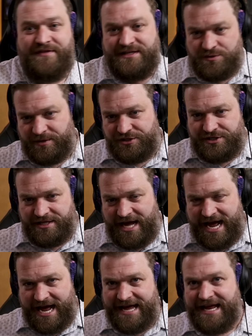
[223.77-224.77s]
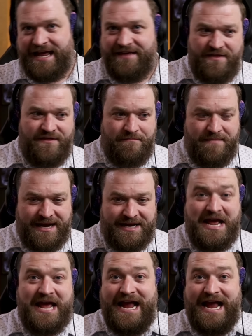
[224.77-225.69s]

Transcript: and then switch to the high and then the mid.